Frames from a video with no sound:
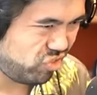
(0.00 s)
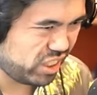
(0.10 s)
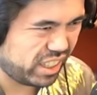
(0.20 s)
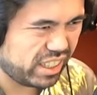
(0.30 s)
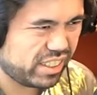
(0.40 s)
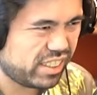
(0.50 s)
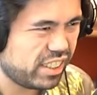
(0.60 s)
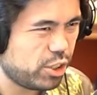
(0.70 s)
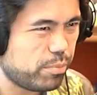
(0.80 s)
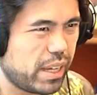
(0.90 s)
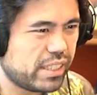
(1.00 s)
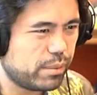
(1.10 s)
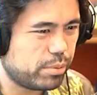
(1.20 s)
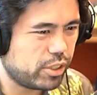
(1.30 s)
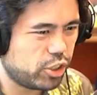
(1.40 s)
ah, this is such a messy
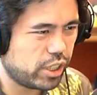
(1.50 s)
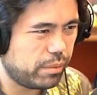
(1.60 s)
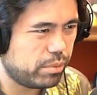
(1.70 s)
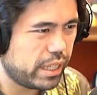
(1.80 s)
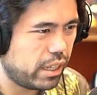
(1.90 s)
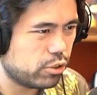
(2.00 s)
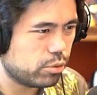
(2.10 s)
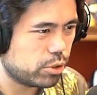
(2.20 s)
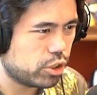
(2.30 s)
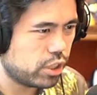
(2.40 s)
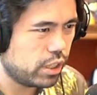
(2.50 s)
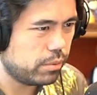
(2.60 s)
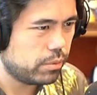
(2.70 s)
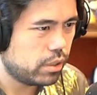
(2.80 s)
position I'm down so much time